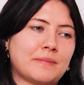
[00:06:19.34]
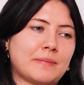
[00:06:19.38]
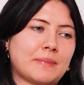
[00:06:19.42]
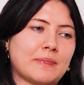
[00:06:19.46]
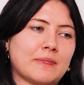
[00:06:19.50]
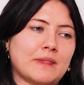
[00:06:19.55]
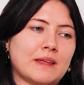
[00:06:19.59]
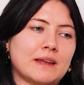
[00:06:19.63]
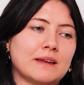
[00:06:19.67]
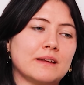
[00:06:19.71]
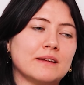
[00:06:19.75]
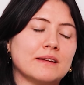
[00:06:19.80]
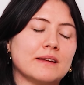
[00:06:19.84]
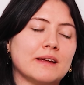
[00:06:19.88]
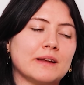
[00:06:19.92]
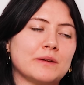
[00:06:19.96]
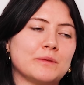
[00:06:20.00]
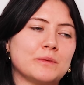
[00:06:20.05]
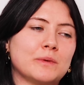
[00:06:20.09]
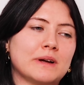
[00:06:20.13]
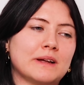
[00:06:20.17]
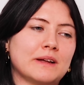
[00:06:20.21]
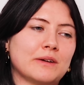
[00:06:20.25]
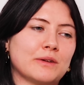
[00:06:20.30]
then in that
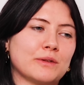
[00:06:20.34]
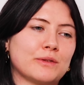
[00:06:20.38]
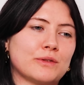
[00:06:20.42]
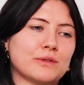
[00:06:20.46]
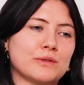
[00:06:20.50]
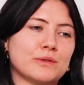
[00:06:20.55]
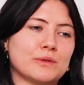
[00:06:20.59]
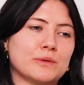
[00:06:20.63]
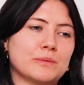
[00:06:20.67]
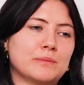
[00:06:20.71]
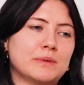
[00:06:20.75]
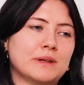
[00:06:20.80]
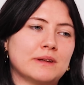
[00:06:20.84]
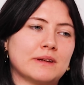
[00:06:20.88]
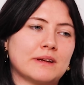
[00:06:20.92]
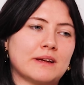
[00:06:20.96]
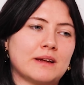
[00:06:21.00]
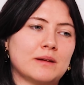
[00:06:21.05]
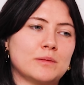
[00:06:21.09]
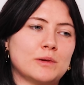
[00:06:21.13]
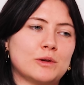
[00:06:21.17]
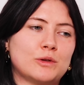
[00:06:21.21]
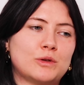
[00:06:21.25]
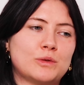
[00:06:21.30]
way also being
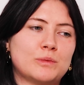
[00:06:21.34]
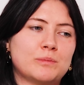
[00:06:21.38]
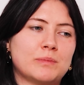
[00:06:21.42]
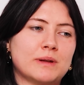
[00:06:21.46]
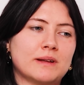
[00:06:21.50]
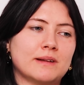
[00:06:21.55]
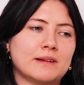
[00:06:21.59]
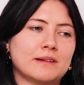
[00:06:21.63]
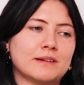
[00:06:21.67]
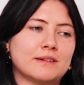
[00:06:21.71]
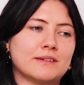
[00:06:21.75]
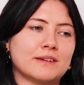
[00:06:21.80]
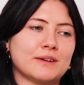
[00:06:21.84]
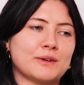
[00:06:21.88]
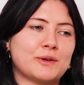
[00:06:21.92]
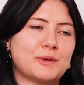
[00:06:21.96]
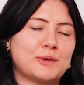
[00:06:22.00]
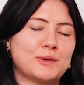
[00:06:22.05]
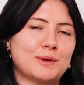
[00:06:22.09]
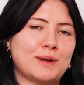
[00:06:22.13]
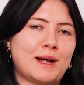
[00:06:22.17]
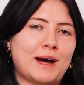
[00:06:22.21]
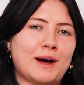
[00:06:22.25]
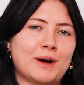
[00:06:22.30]
able to build a
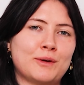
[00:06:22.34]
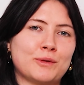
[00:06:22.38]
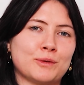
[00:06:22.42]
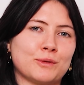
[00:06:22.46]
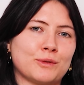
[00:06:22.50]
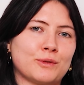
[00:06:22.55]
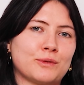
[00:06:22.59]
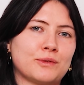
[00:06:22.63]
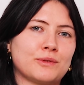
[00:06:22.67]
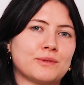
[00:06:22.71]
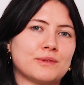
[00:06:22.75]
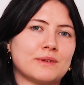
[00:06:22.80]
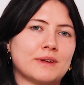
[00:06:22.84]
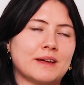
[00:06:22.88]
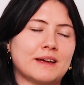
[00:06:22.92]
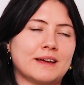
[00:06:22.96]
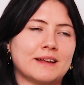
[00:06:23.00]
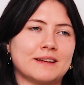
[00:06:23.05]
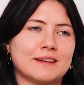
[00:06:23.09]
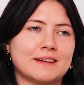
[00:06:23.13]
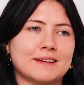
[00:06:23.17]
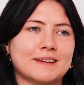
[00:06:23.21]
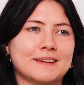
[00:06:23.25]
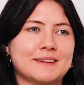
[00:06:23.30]
whole house
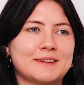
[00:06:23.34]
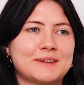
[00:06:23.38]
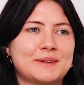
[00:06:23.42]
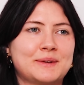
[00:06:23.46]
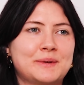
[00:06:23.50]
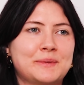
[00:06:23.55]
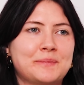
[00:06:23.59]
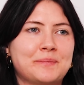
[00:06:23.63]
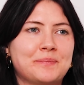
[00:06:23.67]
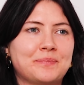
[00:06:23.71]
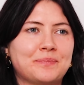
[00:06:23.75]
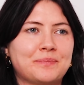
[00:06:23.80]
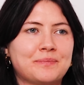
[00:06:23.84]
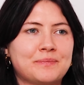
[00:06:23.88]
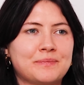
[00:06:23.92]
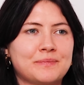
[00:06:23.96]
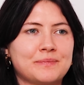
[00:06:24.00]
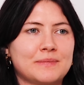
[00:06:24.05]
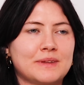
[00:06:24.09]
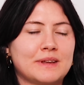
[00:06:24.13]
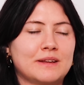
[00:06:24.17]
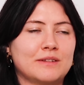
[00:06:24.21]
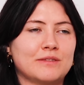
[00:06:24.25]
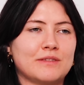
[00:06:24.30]
and
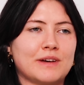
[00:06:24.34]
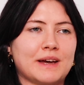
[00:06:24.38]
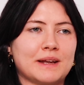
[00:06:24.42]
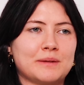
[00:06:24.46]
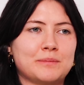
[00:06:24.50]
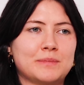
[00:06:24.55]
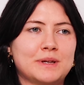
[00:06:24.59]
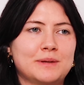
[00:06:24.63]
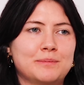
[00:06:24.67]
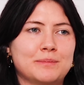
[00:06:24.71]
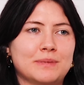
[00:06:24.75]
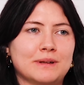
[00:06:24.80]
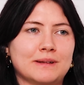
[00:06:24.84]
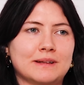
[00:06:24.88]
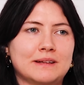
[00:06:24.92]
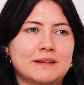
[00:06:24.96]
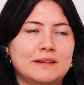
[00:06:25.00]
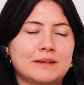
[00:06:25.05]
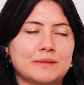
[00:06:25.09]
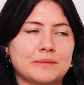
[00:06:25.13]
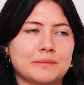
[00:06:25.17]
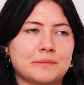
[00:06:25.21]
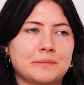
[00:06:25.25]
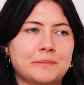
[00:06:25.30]
invite people
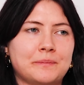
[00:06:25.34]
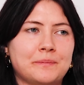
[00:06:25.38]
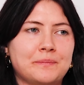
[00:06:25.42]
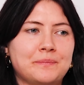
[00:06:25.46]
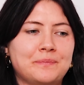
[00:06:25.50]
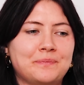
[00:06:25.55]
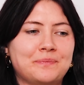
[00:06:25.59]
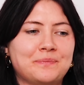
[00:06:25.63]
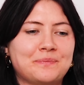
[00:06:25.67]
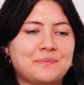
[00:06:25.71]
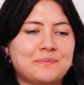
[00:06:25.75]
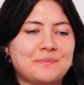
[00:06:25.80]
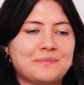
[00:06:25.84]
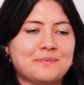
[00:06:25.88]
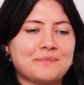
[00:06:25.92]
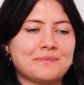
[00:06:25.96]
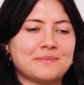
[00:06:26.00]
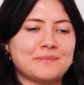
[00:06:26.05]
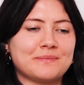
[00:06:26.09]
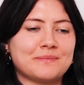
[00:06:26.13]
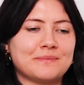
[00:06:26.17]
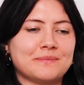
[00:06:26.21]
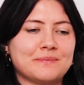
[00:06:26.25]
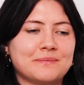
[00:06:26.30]
in.
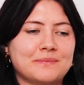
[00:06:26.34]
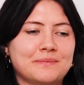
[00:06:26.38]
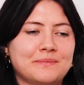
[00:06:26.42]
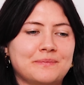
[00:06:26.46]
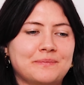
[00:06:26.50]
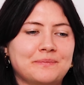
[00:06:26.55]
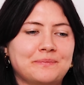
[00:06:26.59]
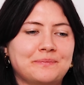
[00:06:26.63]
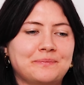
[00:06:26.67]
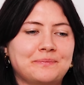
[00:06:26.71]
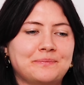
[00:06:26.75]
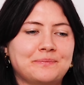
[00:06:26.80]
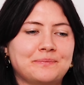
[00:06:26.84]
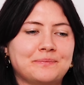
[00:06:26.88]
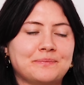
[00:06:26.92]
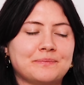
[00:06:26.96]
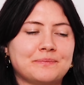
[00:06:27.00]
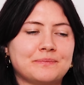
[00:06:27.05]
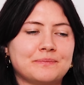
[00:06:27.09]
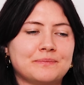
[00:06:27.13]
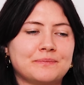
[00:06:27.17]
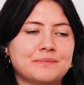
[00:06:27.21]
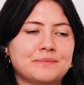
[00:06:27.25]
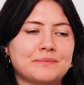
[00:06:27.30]

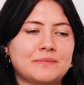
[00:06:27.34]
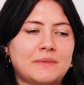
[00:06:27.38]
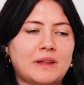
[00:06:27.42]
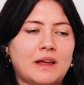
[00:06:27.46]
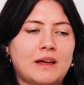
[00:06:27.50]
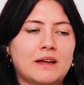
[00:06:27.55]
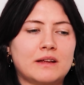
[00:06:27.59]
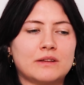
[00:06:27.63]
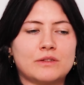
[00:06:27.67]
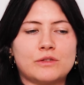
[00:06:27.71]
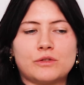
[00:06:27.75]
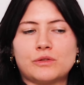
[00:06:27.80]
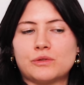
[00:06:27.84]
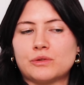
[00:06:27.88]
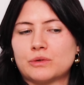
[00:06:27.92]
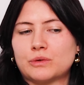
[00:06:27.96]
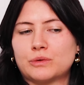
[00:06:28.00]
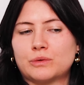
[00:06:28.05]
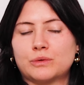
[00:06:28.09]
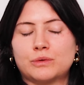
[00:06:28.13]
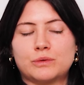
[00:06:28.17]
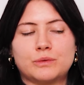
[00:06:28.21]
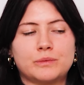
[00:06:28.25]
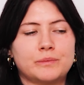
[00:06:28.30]
And
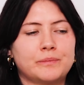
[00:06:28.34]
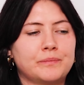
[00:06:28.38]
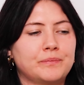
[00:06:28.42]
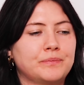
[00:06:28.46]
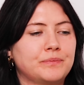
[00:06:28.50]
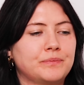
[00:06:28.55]
so